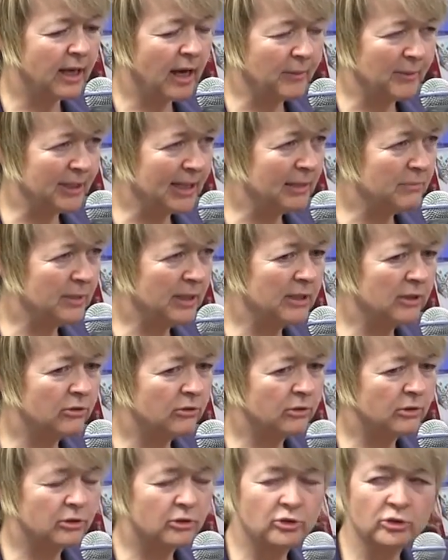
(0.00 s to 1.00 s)
I mean, they'd been
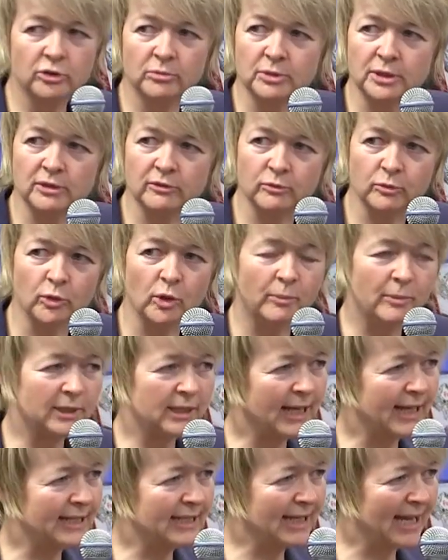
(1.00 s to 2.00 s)
through the traumas of war, but
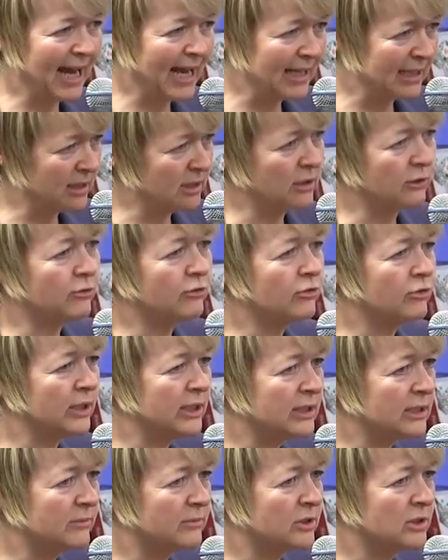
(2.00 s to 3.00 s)
they'd gained new
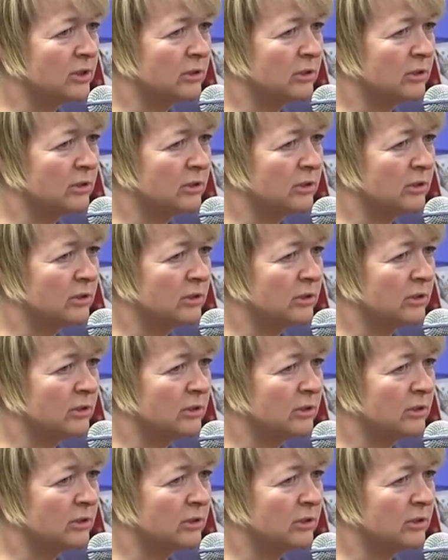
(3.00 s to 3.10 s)
freedoms